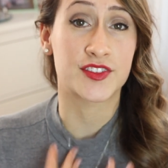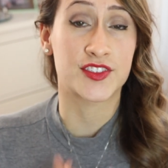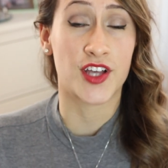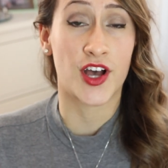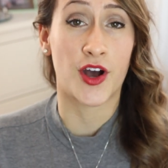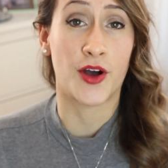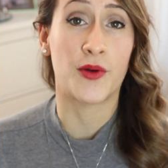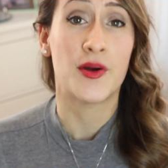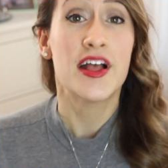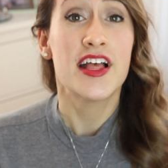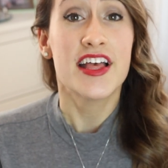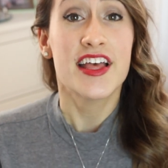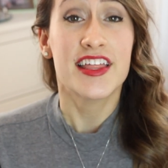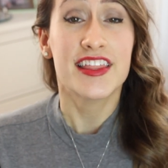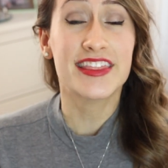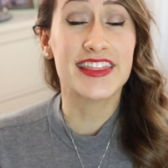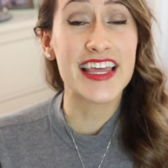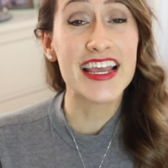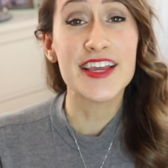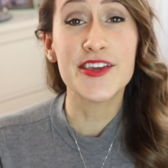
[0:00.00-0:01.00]
So
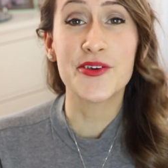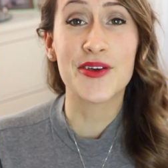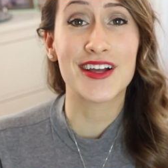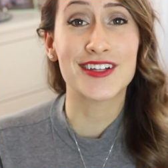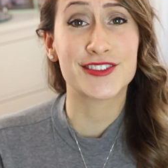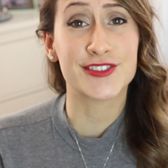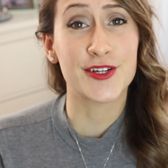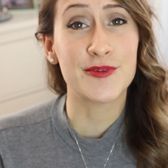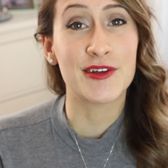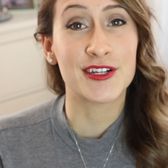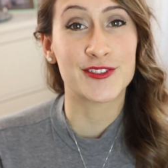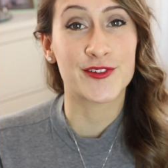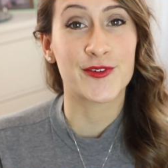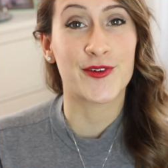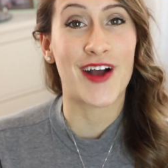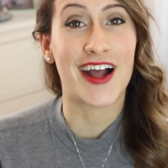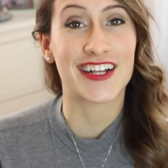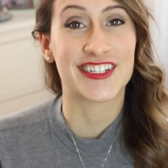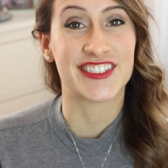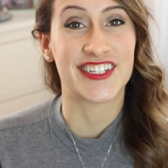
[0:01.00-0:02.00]
thank you guys so much for
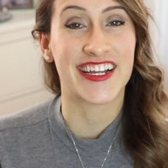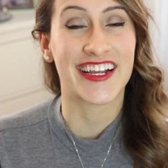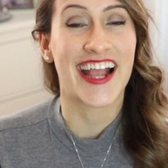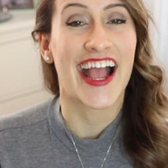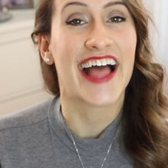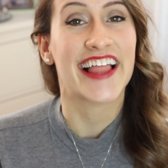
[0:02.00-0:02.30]
watching.